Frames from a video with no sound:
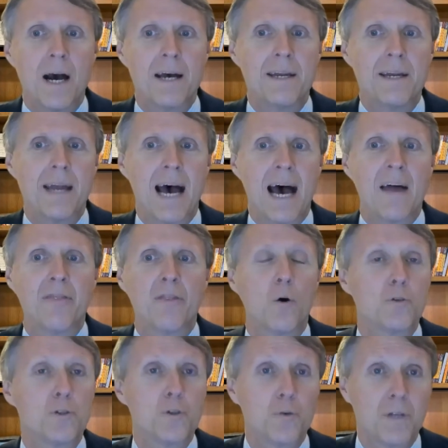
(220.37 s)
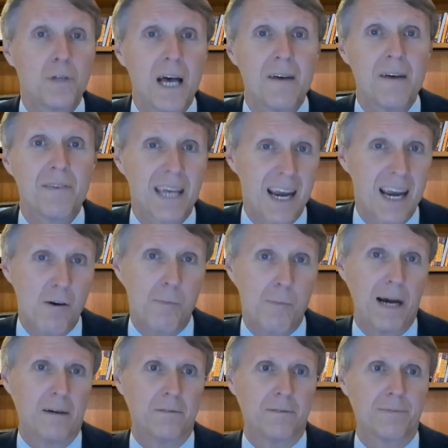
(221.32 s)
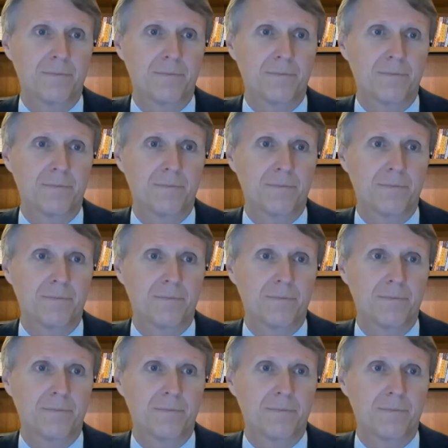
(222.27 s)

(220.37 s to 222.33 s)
and on those you love and care about.